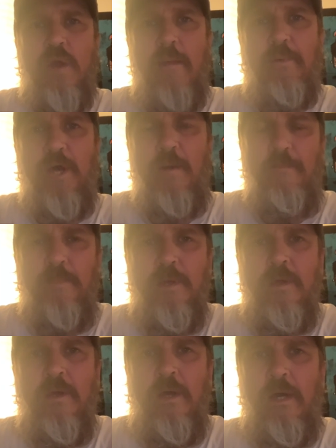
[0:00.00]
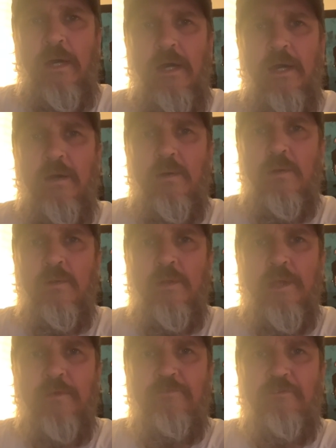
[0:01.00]
wrap it up. Uh,
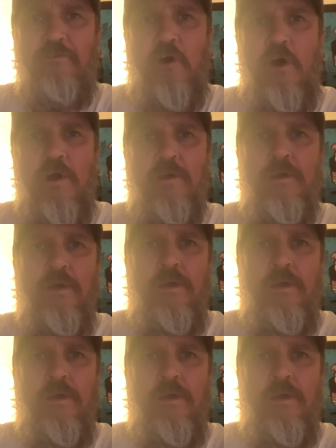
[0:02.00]
here's a song.